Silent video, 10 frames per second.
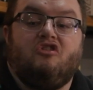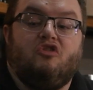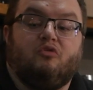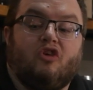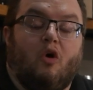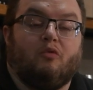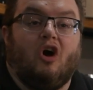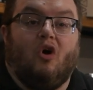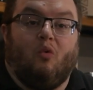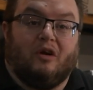You don't
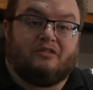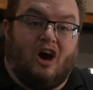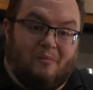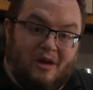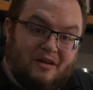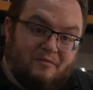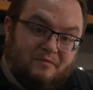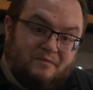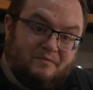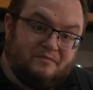know what's coming.
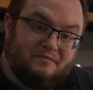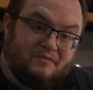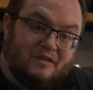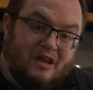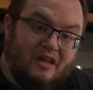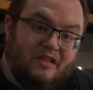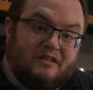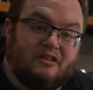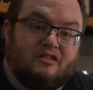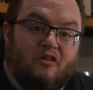And
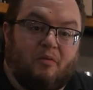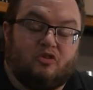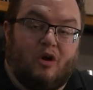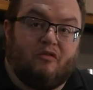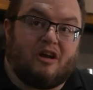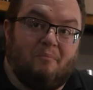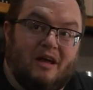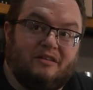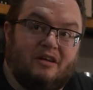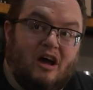that's the tough part. Do I
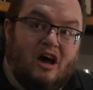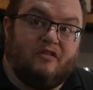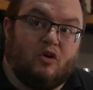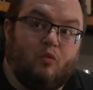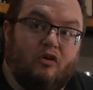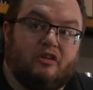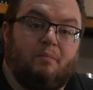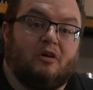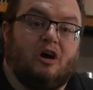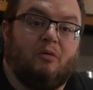recommend it? If you're willing
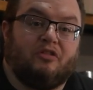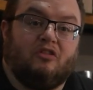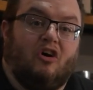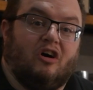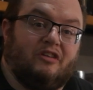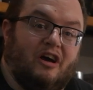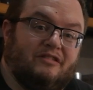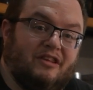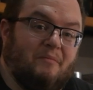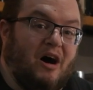to put up with the long
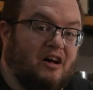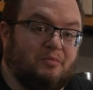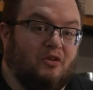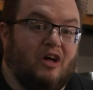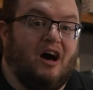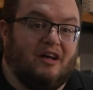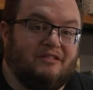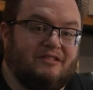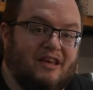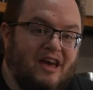nights, the impossible
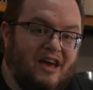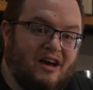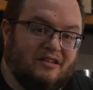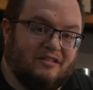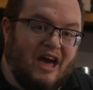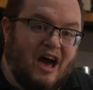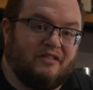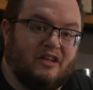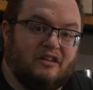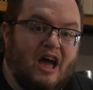odds, and
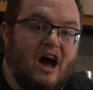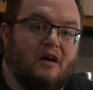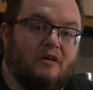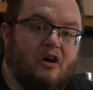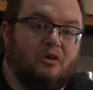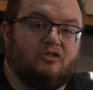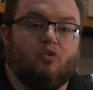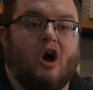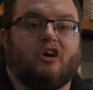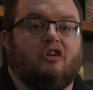that, then yeah. Everybody
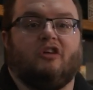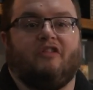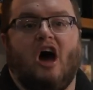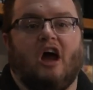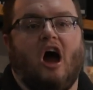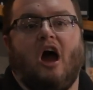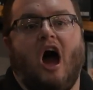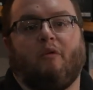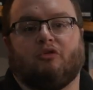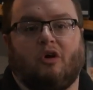says, well, I could have did it.
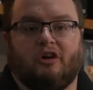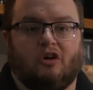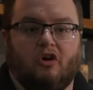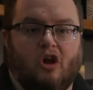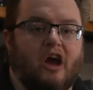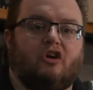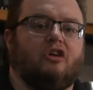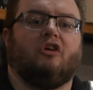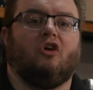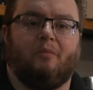I was ready to. I
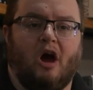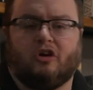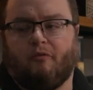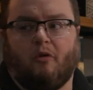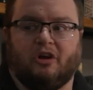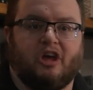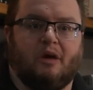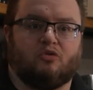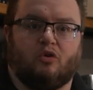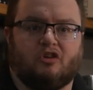could have opened a
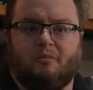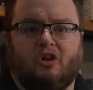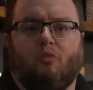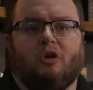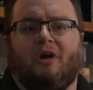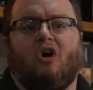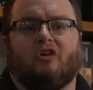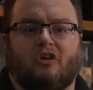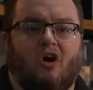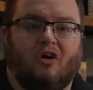game store. It wouldn't be
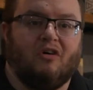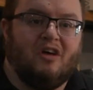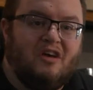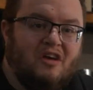hard at all.